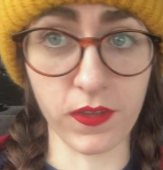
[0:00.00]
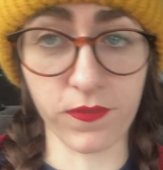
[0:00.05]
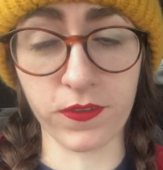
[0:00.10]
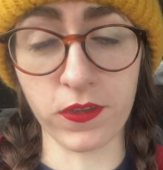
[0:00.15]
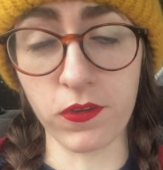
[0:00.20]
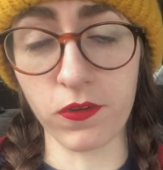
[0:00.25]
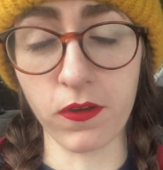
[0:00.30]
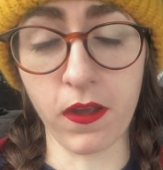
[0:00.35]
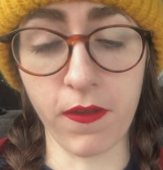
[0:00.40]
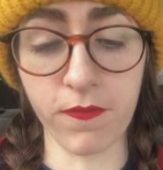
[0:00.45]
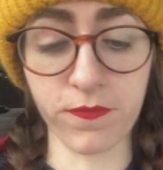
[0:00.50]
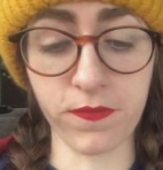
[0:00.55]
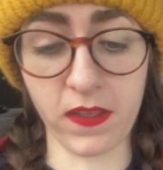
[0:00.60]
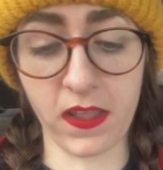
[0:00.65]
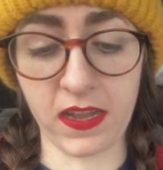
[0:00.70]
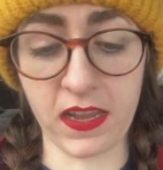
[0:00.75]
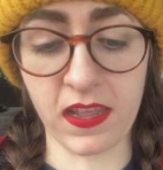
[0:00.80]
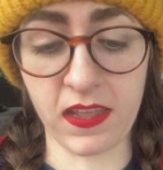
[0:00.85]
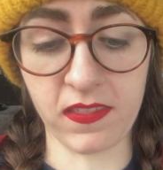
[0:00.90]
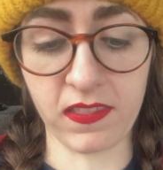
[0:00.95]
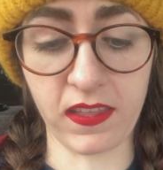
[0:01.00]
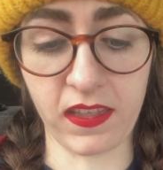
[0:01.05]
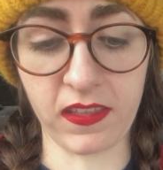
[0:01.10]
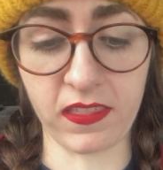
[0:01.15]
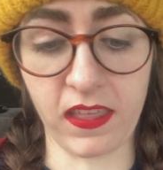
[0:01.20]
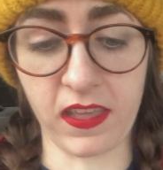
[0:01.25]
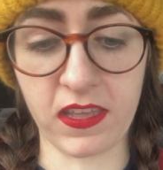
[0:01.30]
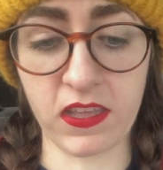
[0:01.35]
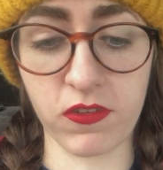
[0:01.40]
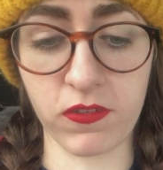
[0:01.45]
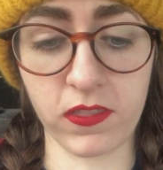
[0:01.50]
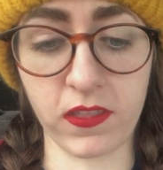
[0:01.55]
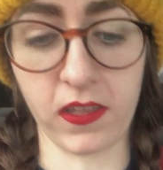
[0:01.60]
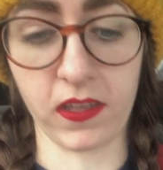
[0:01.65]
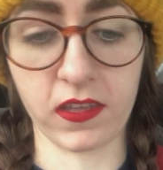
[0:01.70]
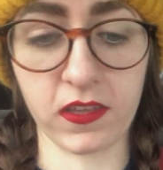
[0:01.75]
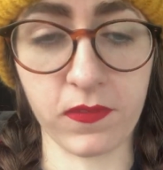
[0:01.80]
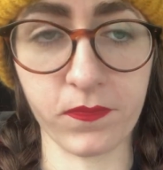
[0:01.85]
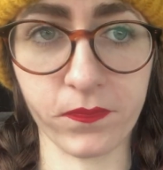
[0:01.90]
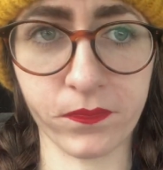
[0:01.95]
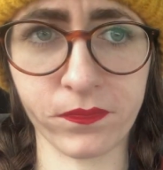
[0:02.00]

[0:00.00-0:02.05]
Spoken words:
If you have anything that you think